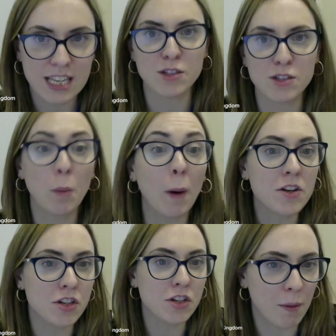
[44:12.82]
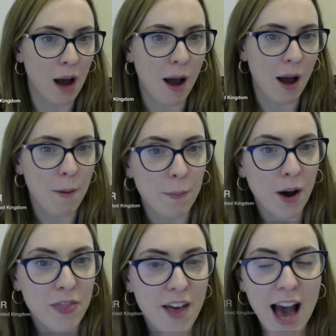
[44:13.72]
say so much
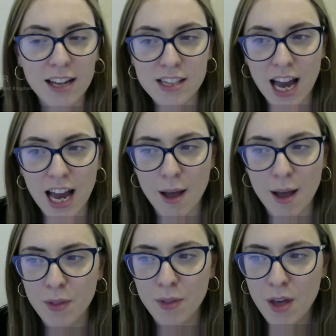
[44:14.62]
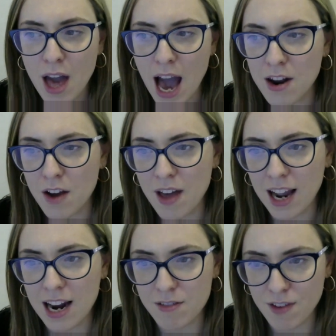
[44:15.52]
about that and how
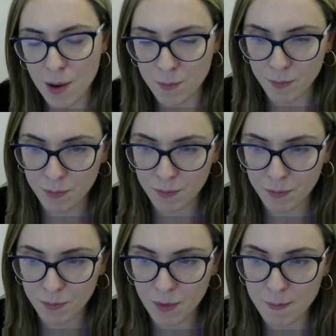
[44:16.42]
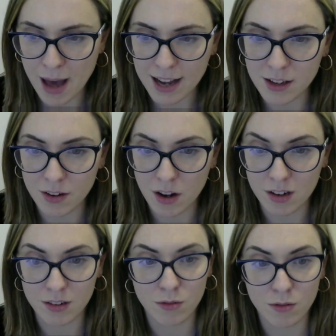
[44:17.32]
that kind of impacts
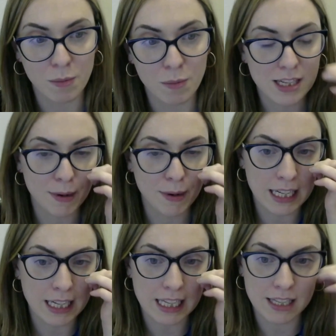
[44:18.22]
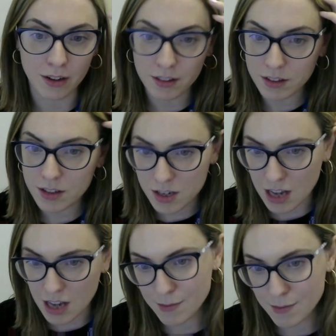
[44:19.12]
on women's experiences or
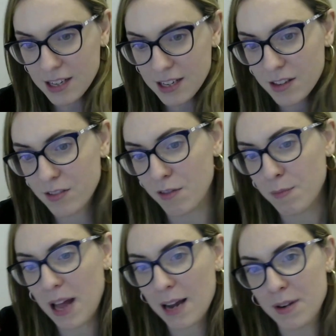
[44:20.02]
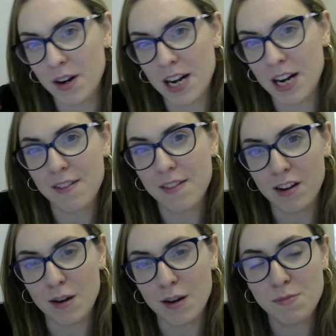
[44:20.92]
experiences of Black minority
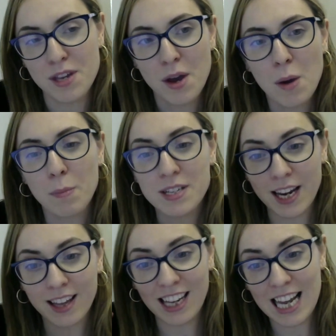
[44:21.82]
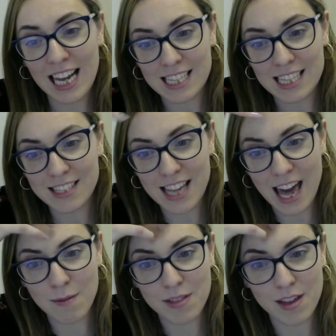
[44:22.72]
ethnic groups, particularly, as I
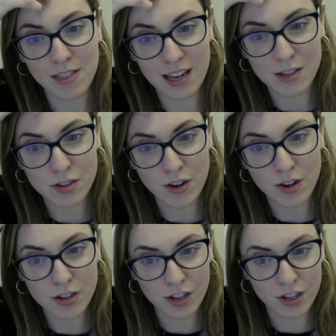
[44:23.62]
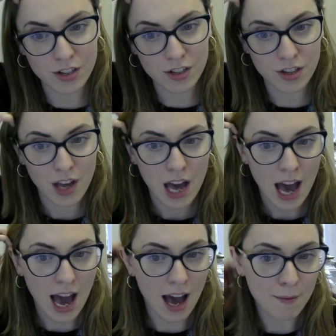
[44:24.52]
say, within these structures
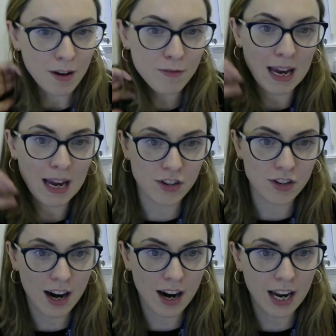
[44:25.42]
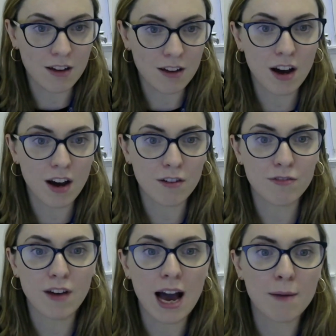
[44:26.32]
of patriarchy,
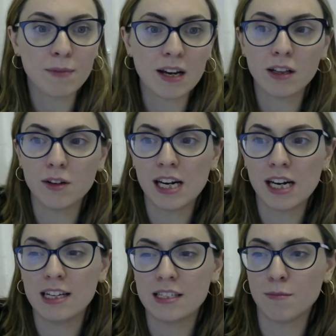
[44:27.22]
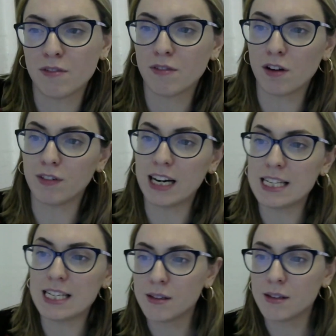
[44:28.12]
of neocolonialism, of
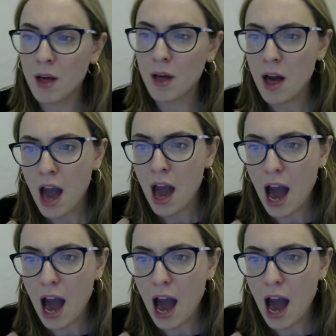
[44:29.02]
racism.